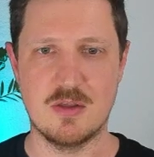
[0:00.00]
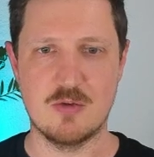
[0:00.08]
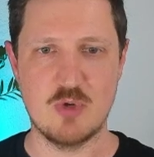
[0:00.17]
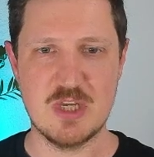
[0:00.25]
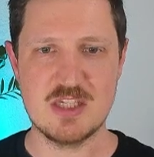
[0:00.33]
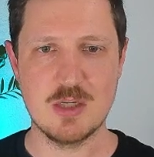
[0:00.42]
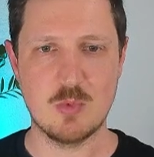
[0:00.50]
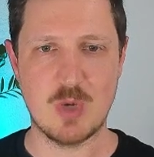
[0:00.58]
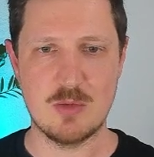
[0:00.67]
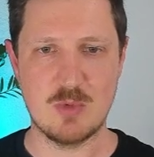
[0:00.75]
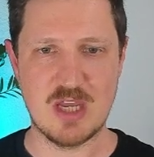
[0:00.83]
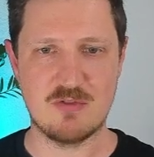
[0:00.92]
The reason
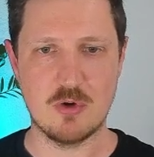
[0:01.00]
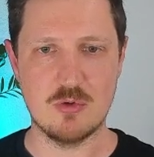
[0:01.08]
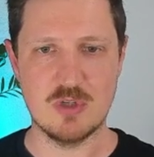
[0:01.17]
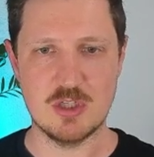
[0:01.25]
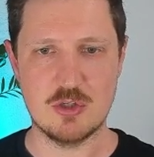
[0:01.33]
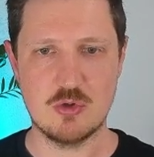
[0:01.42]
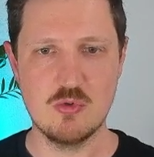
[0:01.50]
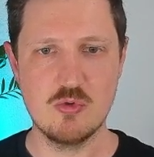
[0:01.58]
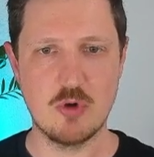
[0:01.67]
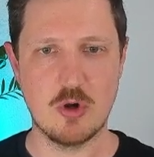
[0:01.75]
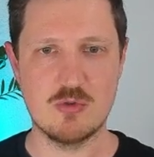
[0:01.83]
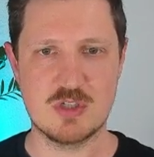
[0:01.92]
why we have only two
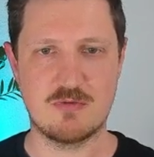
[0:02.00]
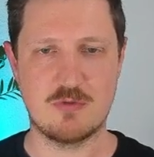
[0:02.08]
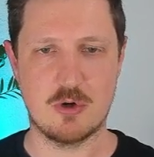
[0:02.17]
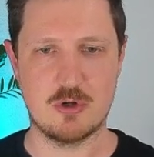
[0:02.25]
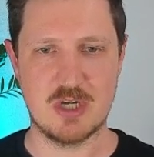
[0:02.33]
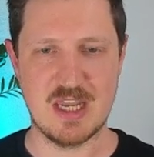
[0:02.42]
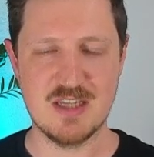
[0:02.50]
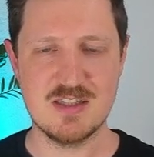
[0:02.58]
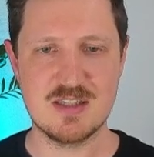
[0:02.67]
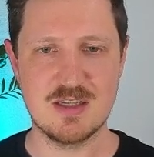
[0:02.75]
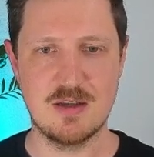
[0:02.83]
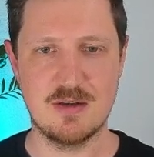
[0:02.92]
rows for eight
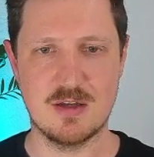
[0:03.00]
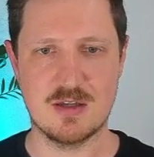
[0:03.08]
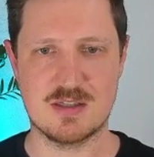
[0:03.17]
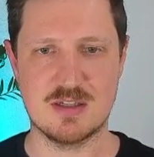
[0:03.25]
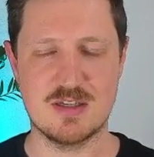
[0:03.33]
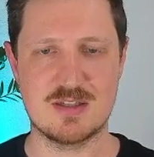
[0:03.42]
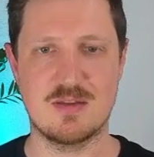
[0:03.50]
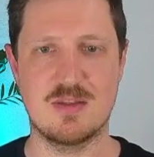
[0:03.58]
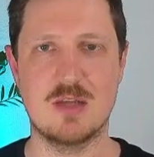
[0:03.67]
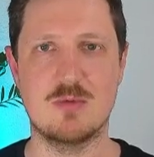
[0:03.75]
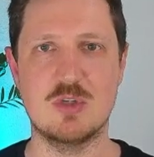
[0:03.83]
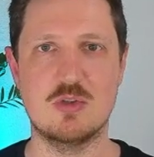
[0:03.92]
cylinders is
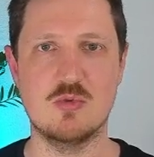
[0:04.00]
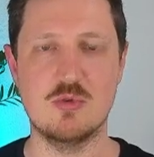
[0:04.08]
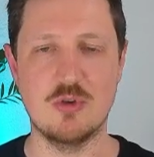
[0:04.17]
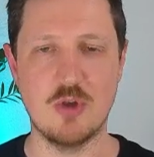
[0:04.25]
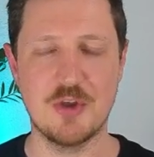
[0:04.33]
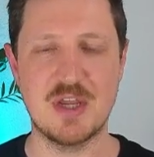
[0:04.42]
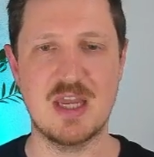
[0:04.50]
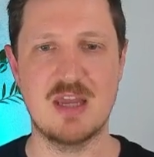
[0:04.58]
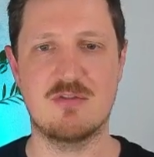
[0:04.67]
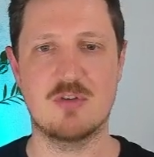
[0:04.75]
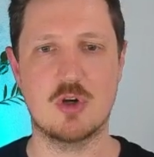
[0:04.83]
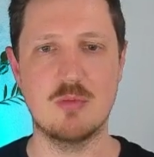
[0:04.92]
that we do not
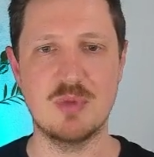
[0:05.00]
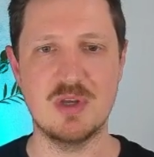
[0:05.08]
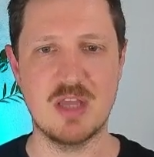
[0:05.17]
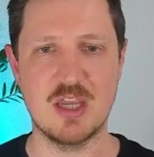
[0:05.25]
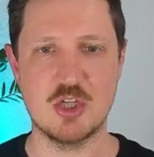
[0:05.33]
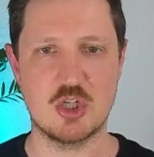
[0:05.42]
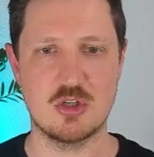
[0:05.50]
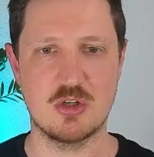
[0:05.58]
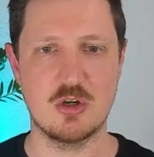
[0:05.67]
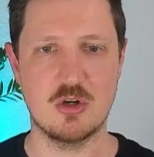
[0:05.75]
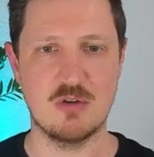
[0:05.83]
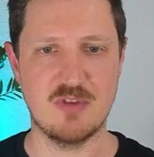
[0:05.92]
have a combination
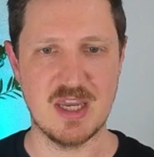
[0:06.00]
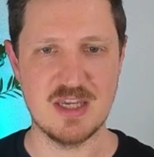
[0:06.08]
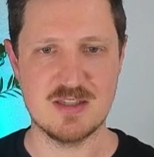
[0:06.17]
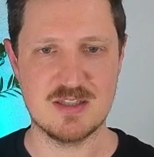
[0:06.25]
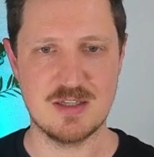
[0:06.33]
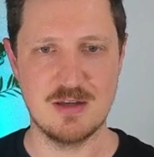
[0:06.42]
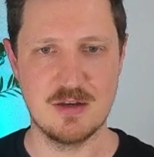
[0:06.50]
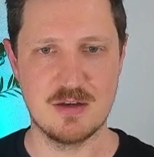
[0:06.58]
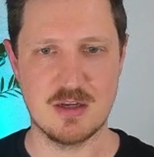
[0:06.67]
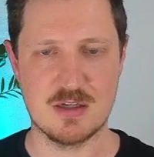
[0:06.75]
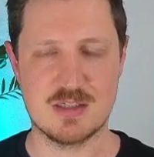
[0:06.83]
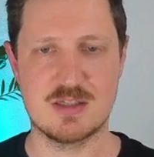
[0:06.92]
of eight
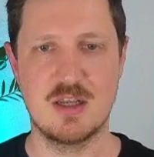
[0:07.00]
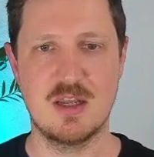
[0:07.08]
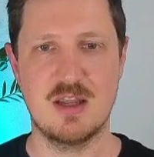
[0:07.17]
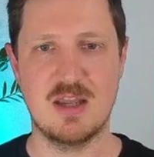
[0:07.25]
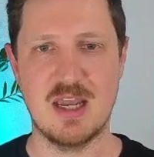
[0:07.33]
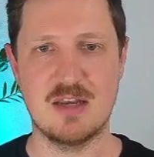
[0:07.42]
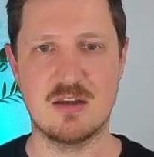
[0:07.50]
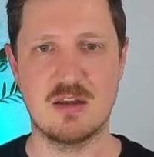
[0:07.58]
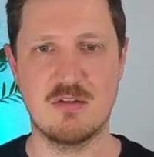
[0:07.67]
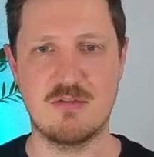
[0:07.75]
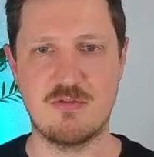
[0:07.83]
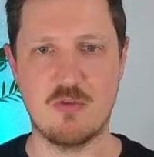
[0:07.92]
cylinders and
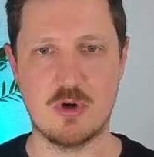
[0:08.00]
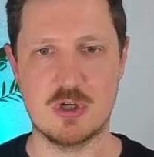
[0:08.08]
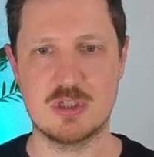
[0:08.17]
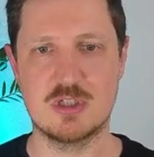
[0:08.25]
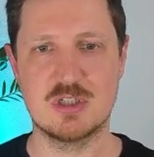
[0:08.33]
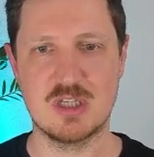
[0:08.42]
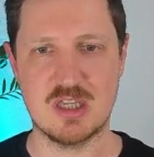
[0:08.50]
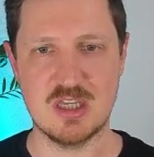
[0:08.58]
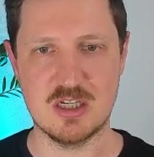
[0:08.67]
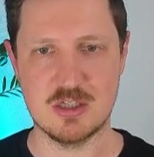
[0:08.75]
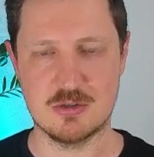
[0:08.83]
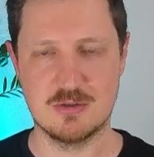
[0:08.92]
four
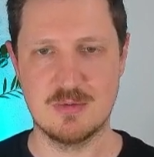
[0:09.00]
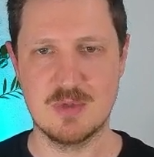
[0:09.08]
gear.